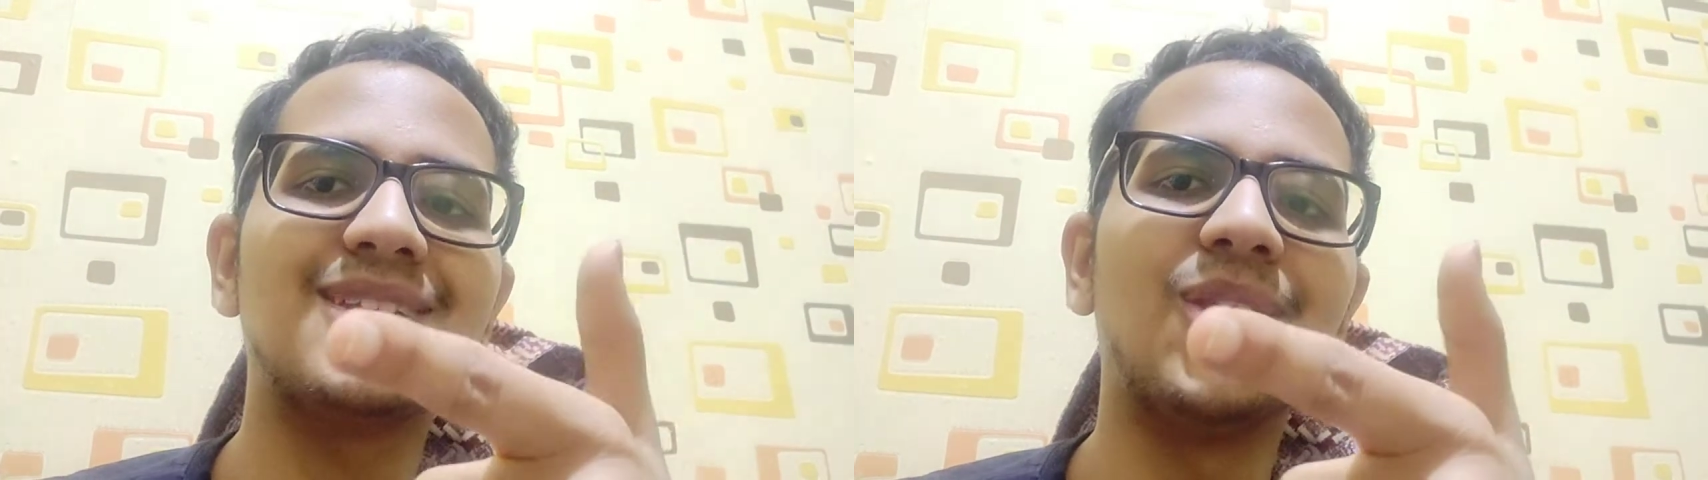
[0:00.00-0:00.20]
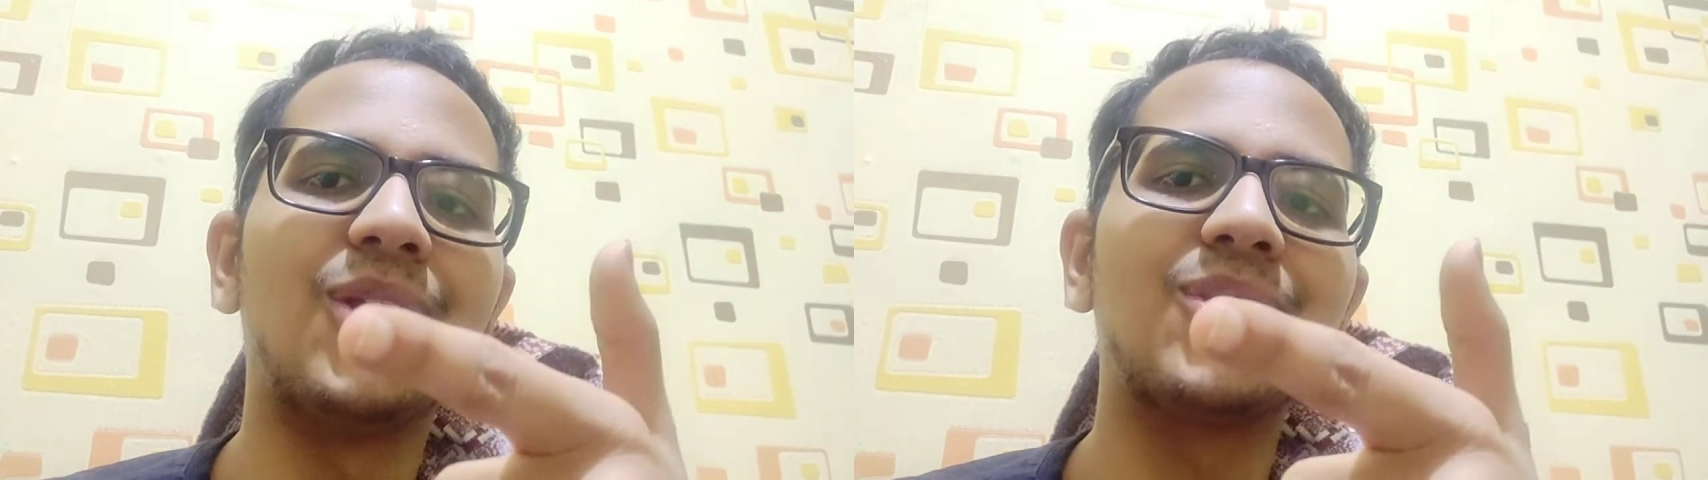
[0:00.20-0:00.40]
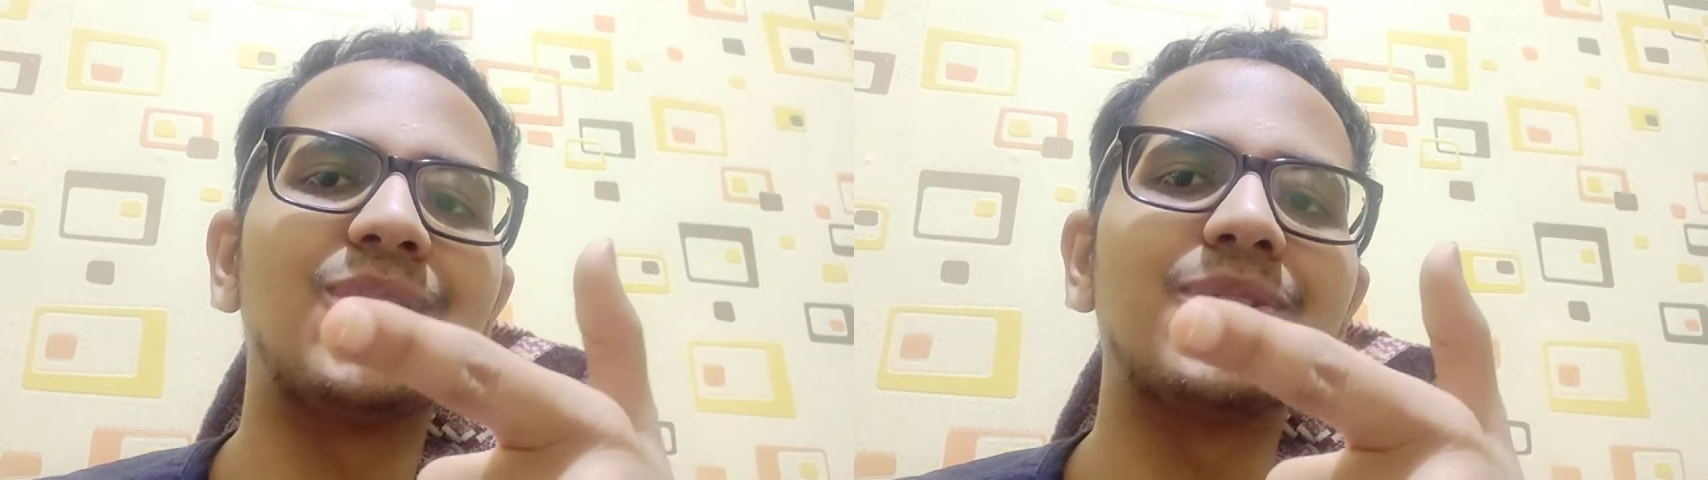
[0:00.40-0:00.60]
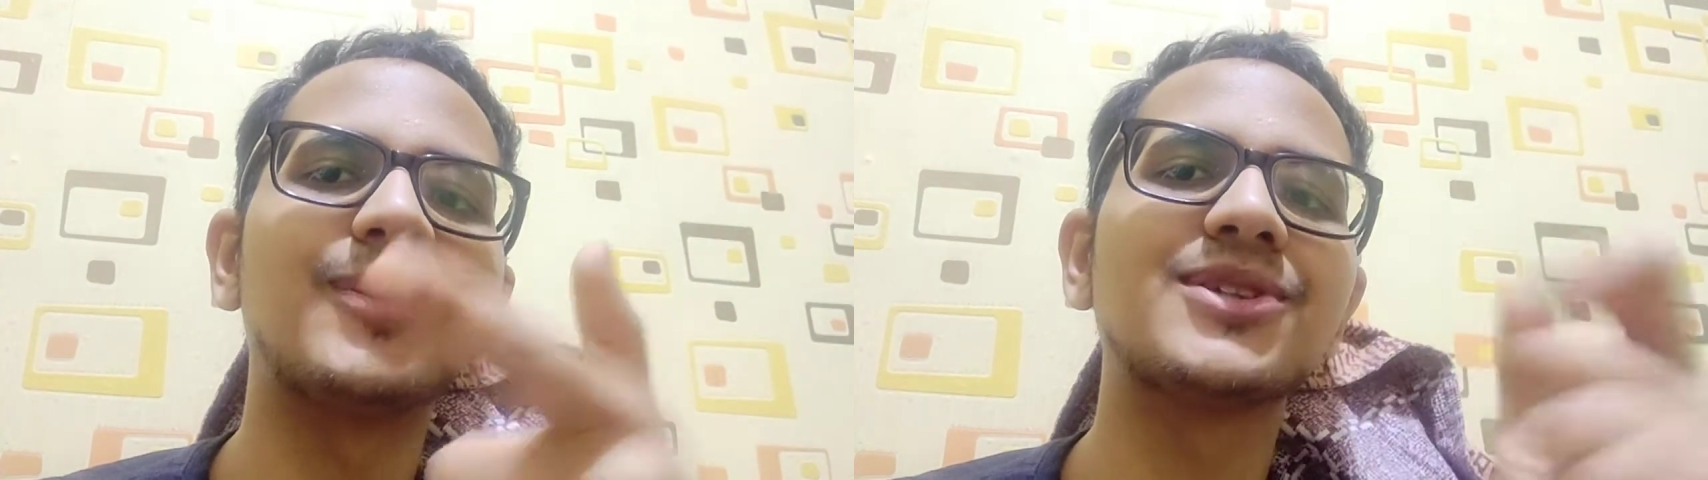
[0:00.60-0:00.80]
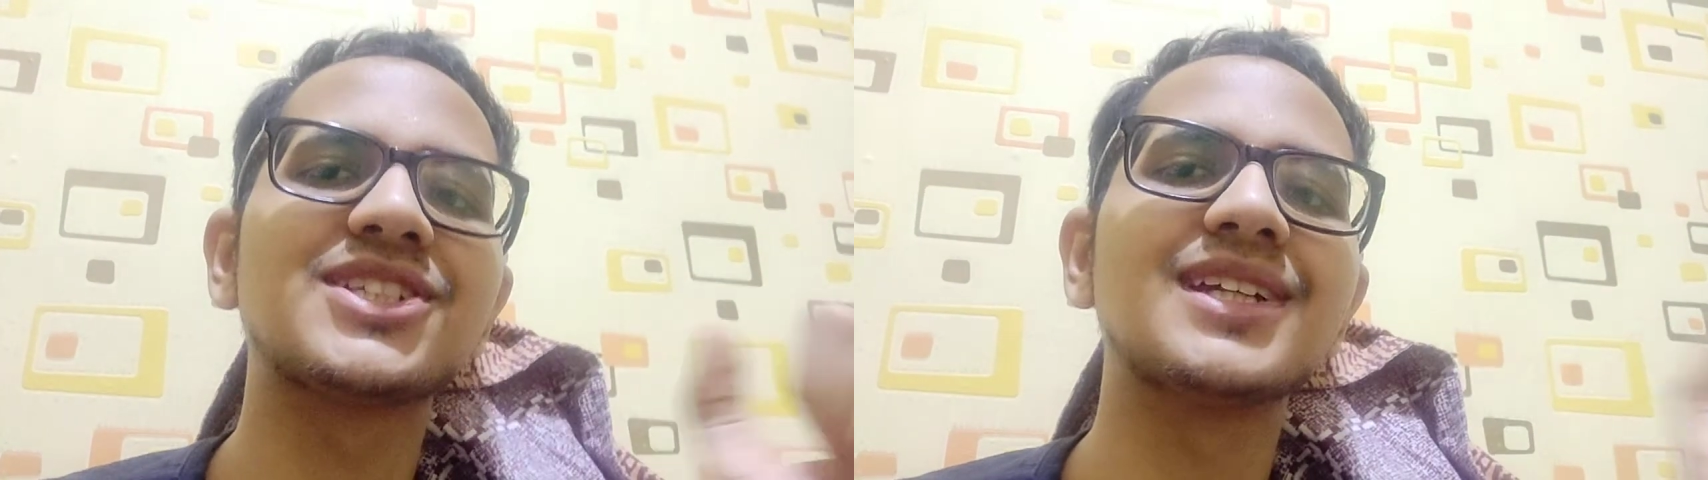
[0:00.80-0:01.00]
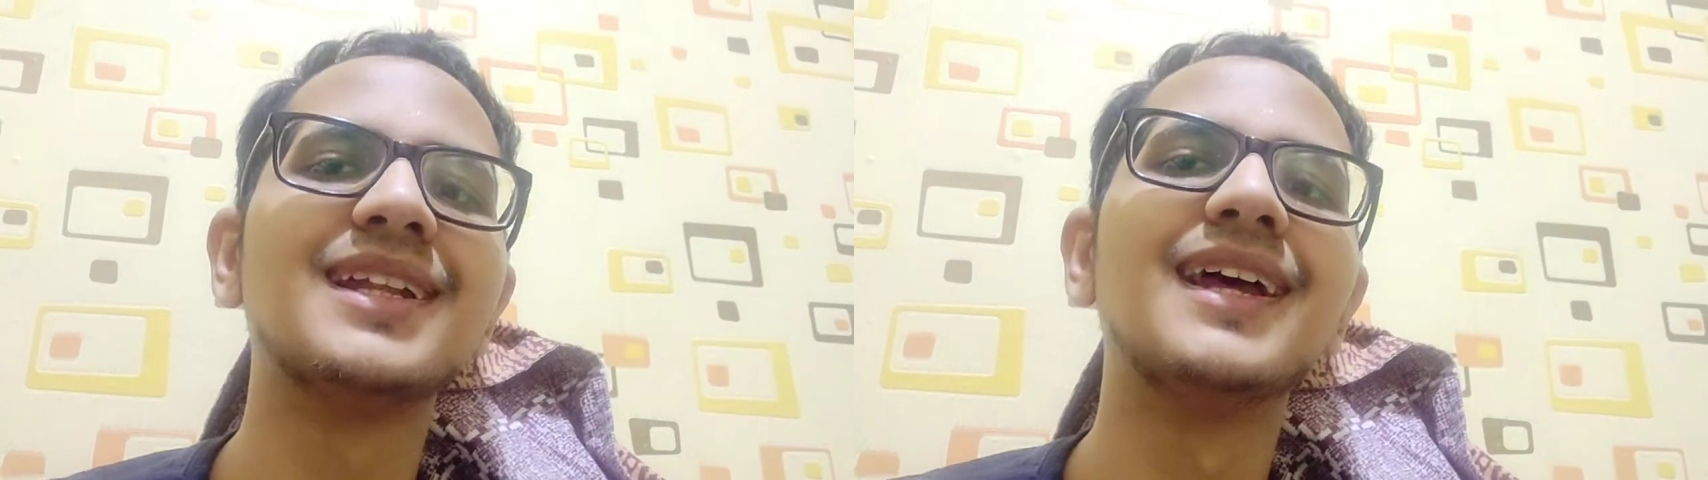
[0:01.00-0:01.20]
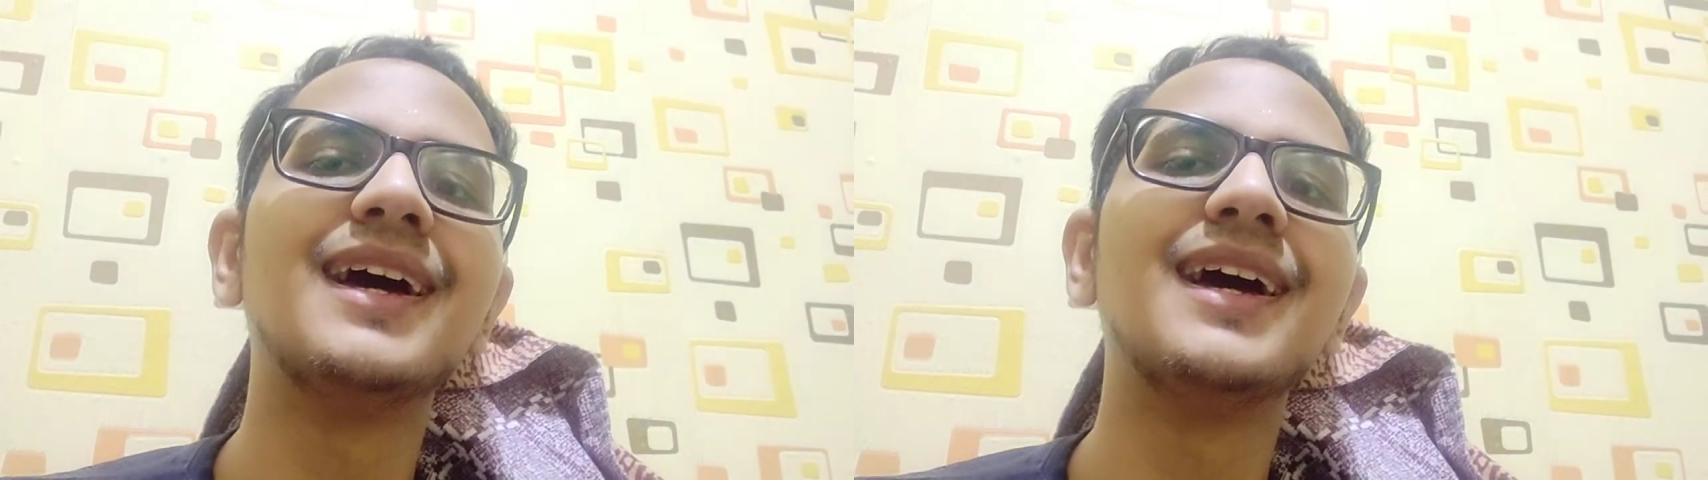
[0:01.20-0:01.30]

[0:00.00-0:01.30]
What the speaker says: non-controversial.